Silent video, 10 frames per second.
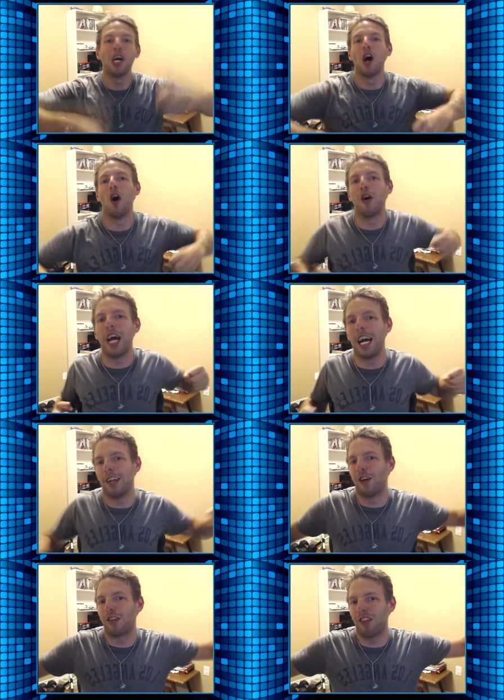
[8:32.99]
oh yeah, he
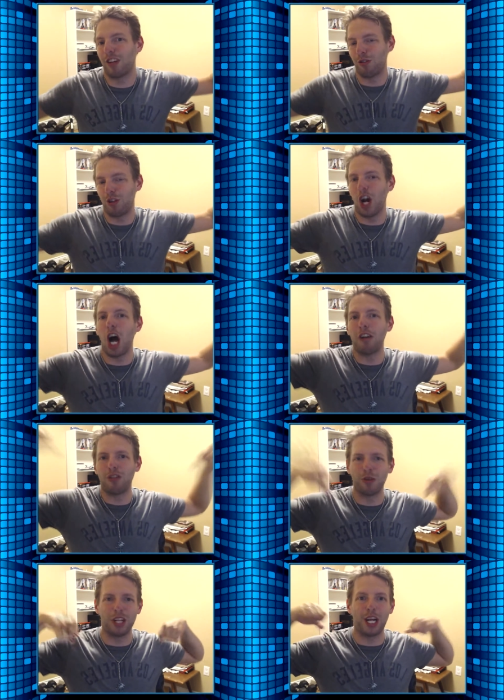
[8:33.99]
looks like Tsukasa
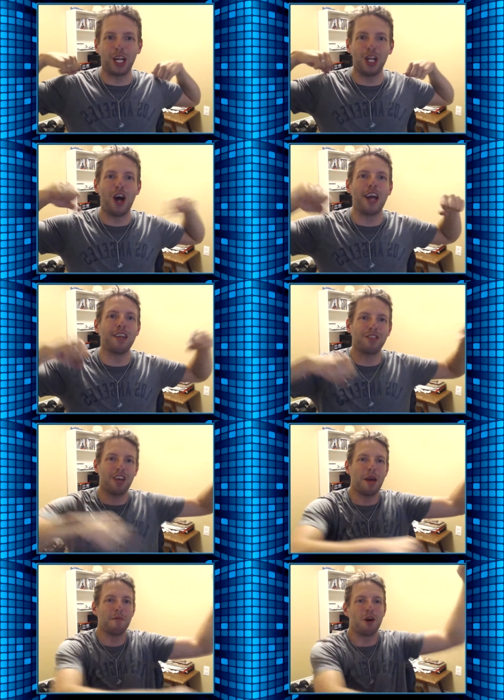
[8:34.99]
with like a lion's
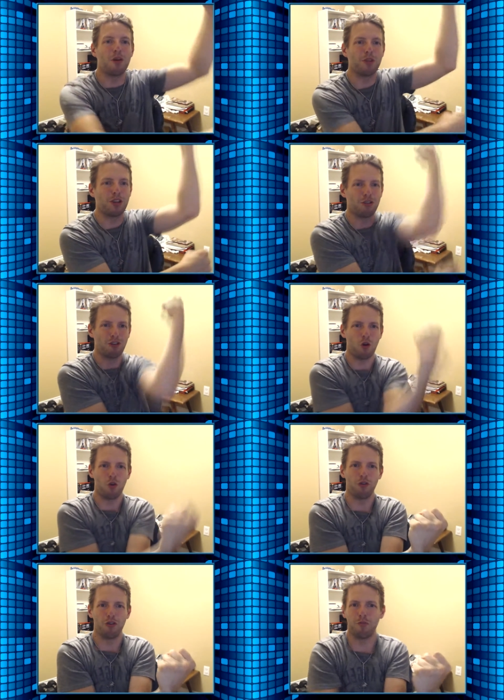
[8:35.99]
cape on him with this
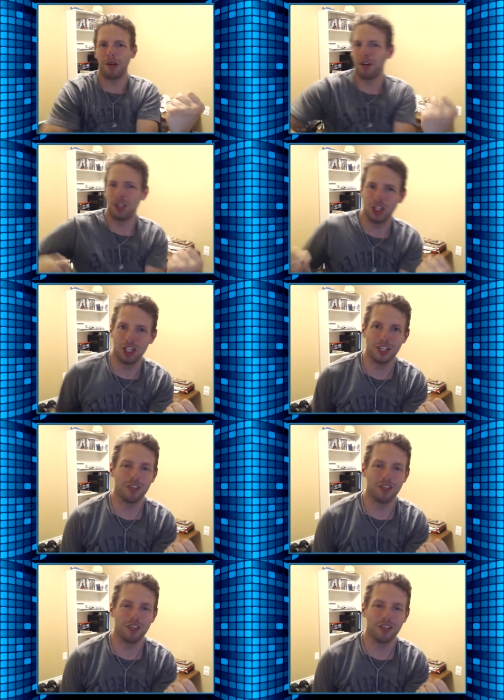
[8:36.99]
golden spear and shield.